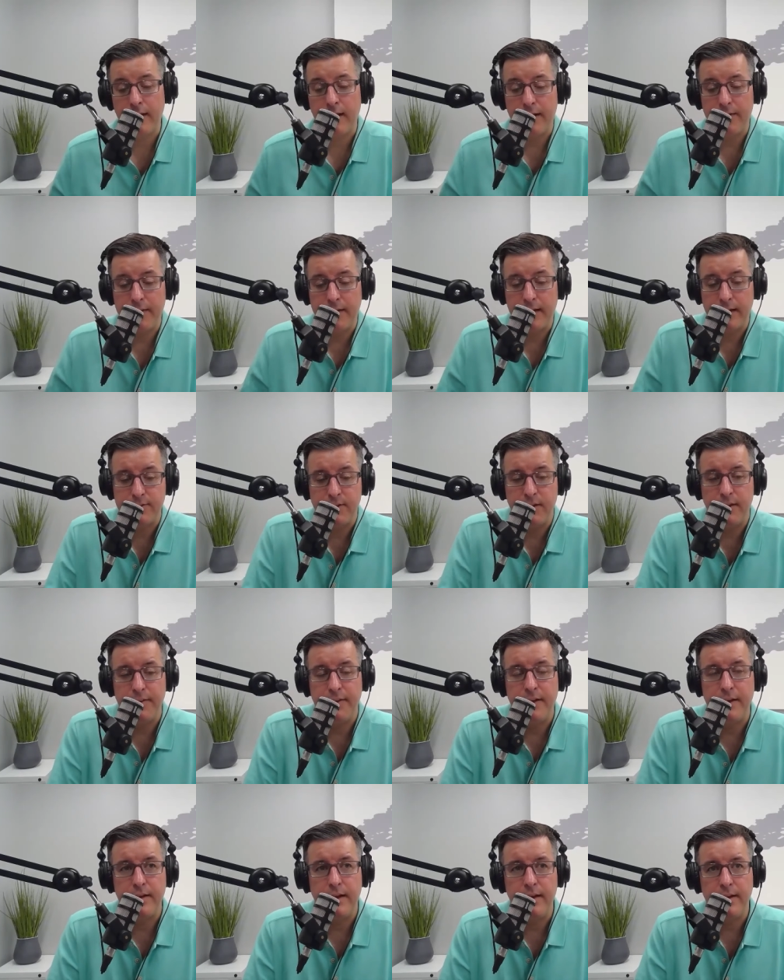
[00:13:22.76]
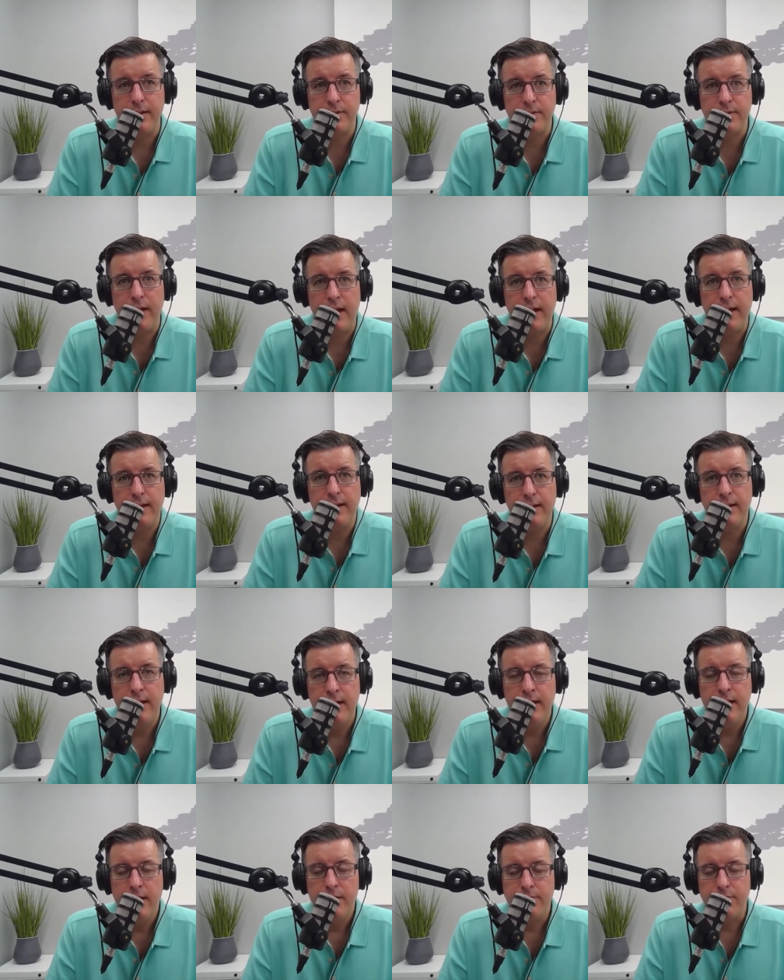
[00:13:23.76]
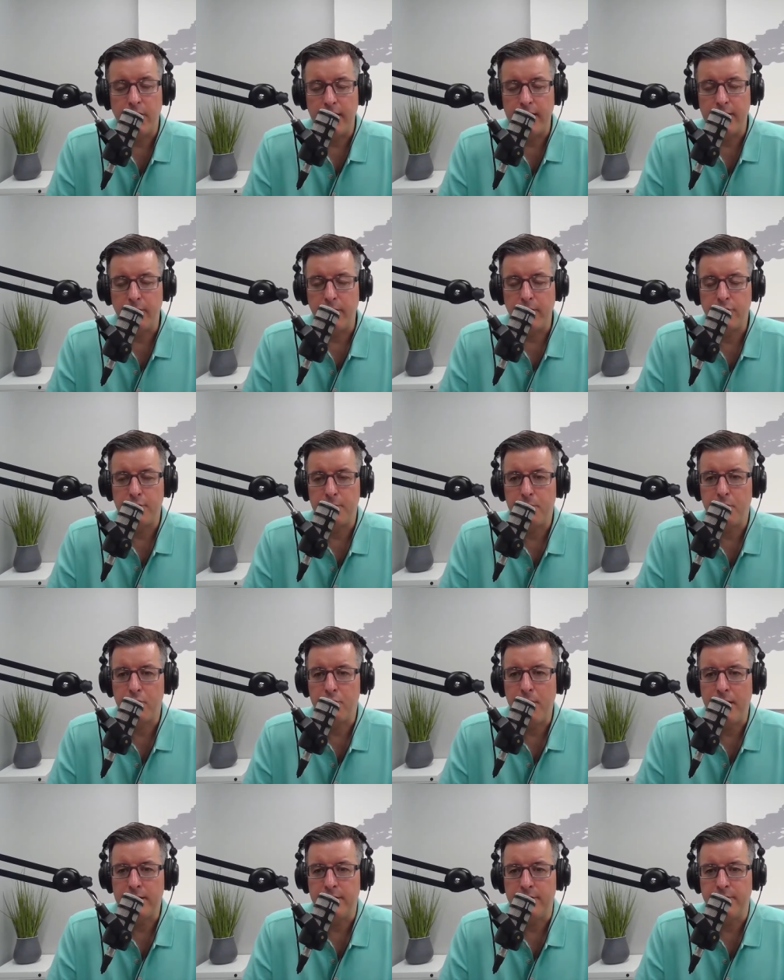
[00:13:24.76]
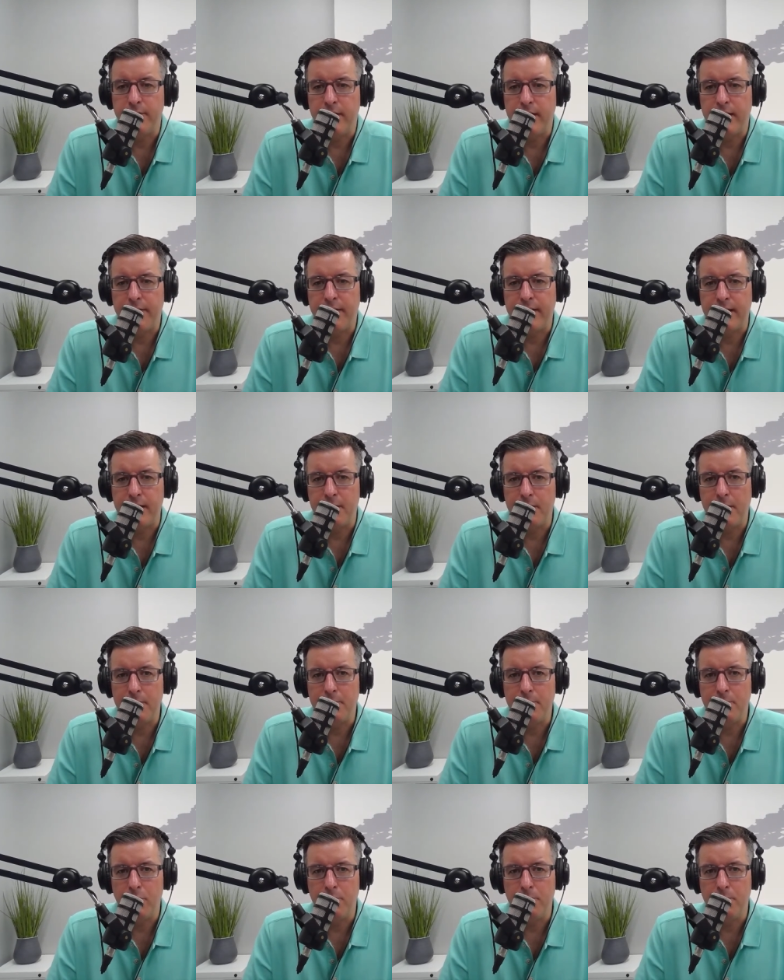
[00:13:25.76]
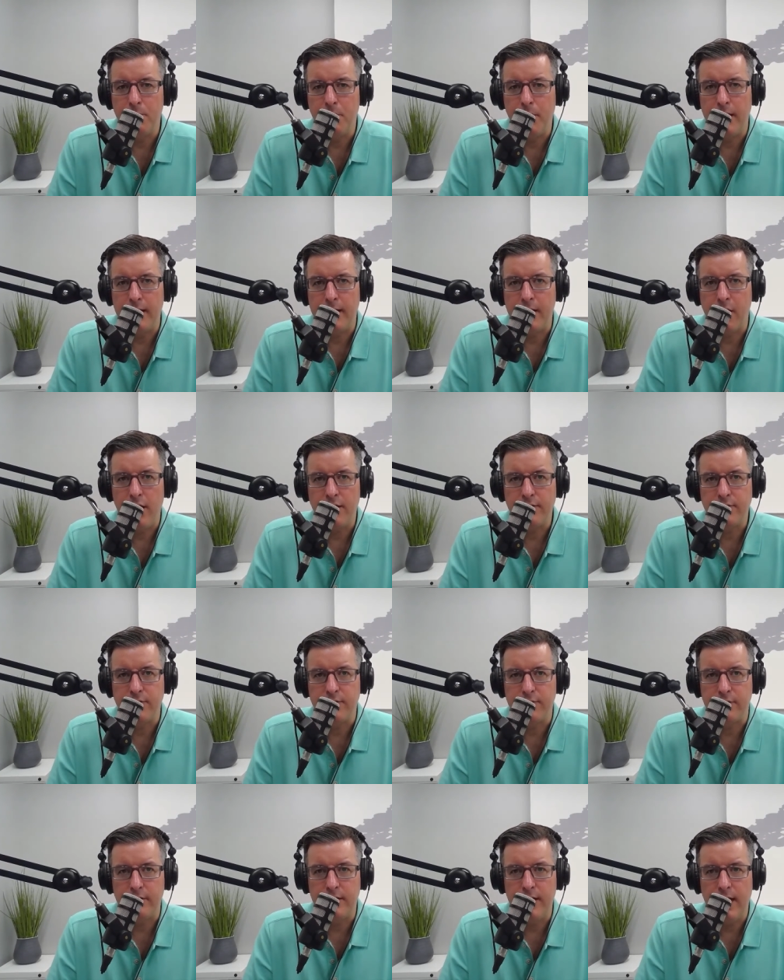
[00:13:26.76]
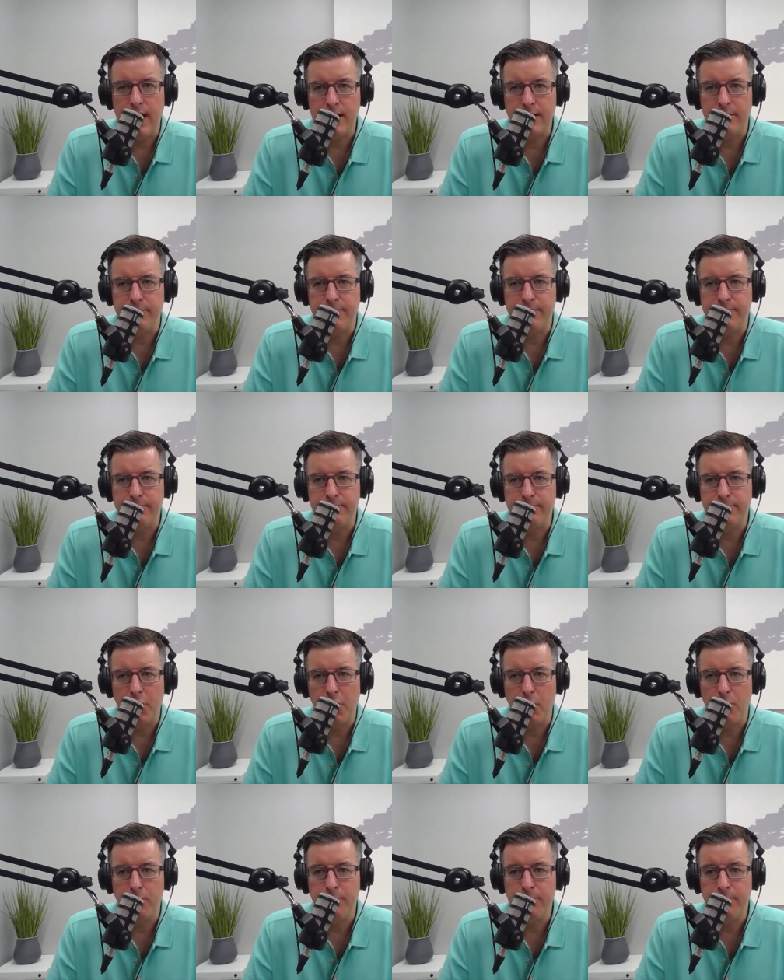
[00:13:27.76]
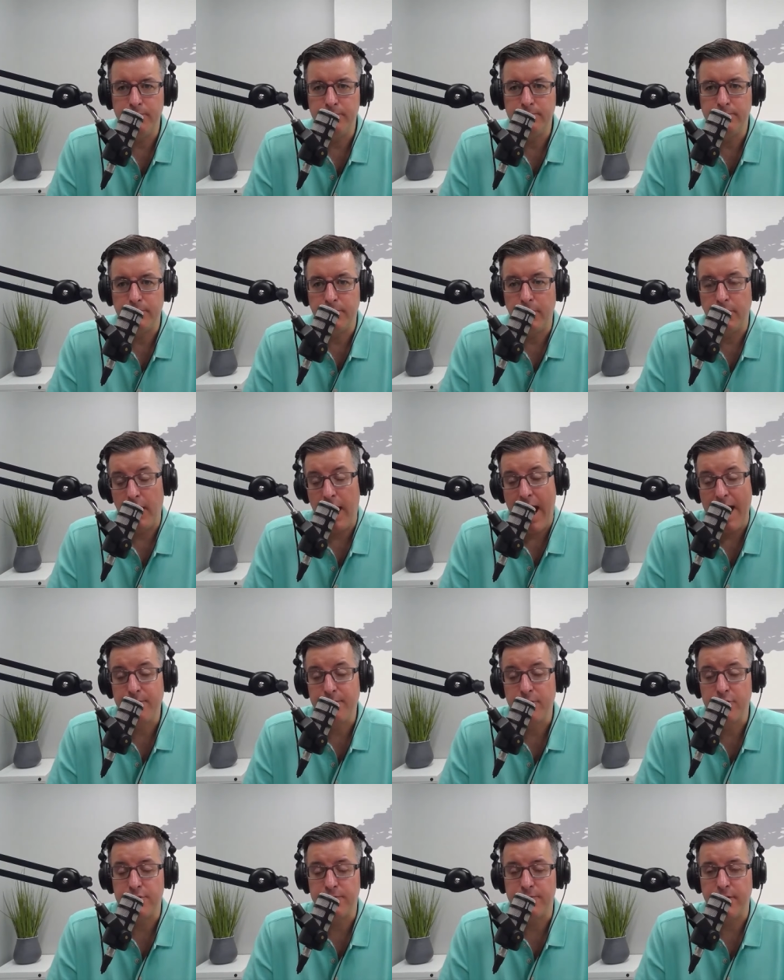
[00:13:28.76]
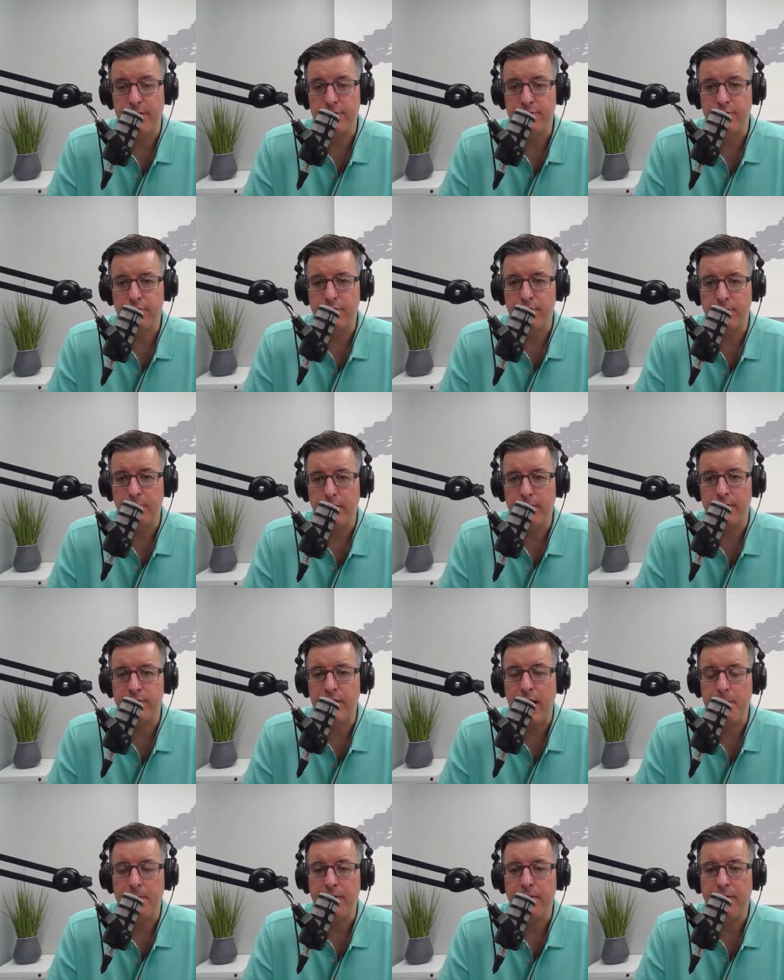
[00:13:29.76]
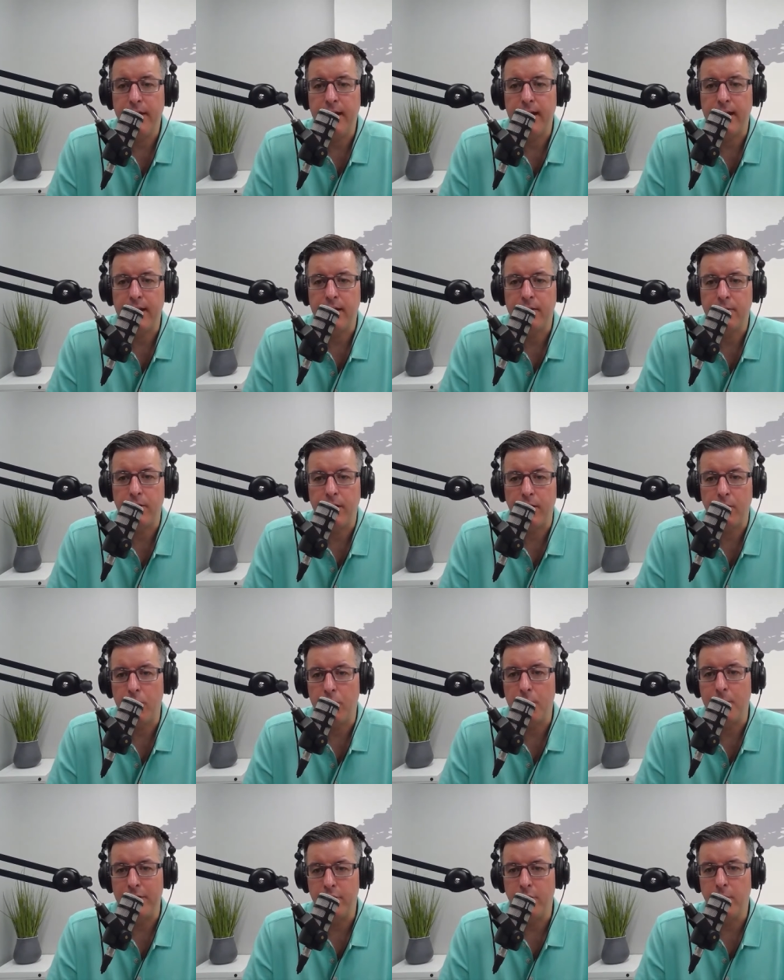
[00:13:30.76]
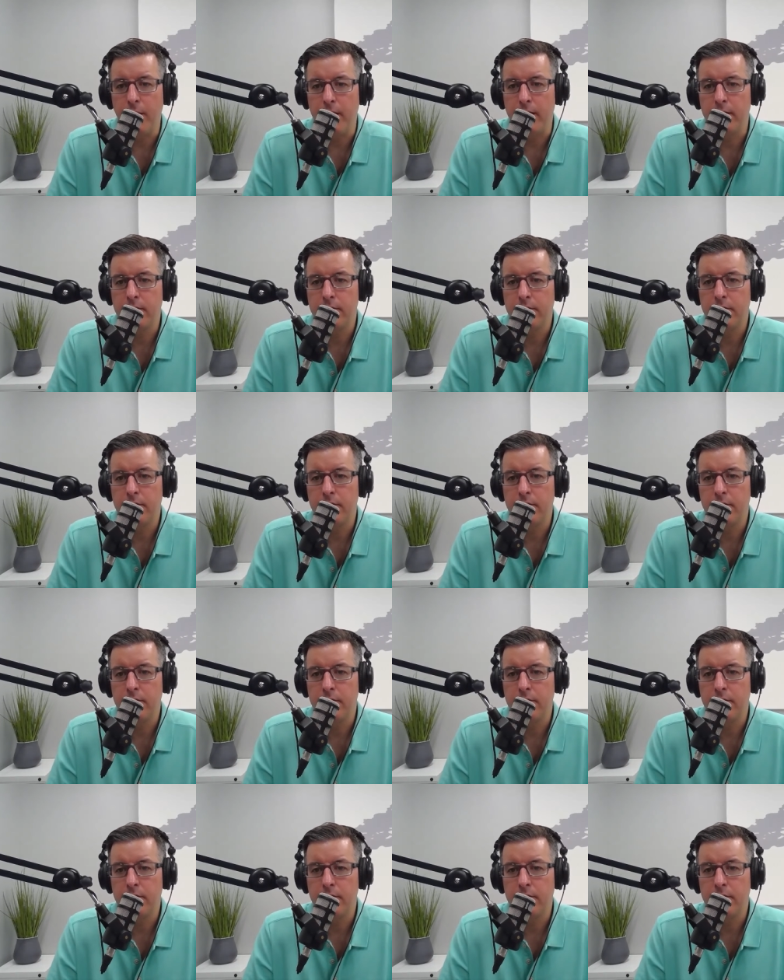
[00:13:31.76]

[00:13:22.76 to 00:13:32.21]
think I think that's a, that is a very interesting perspective, and I think it, it would it causes a lot of you know average investors to really stop and think. Well, you know, what am I doing?